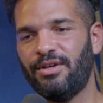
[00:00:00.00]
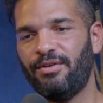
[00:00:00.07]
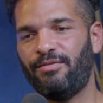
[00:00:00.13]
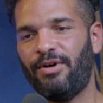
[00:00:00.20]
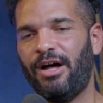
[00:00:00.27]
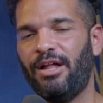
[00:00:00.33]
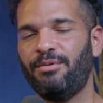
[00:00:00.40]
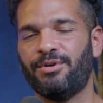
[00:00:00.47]

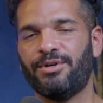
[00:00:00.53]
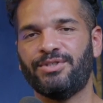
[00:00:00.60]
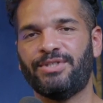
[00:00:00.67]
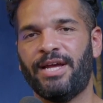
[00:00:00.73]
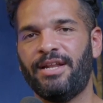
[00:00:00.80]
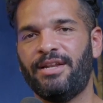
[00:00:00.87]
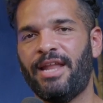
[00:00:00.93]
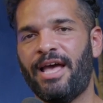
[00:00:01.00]
followers
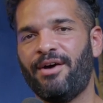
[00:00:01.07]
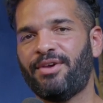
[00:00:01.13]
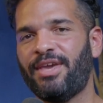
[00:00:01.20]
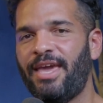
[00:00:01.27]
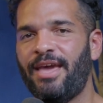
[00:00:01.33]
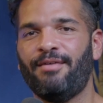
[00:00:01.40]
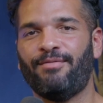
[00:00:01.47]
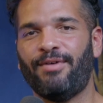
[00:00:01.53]
that now
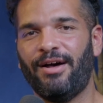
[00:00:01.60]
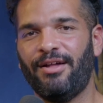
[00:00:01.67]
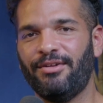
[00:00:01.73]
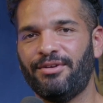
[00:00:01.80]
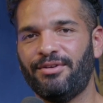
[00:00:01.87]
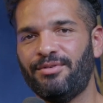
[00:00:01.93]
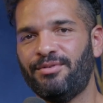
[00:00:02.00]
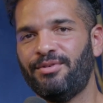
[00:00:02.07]
can't follow
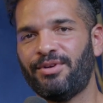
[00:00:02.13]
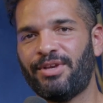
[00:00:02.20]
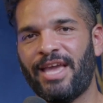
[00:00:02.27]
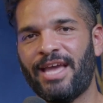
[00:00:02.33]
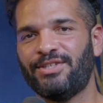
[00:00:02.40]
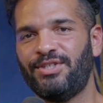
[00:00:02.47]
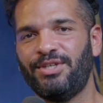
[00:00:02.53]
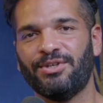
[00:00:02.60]
you and
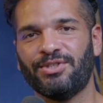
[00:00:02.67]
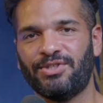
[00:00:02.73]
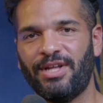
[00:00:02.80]
can't see your stuff.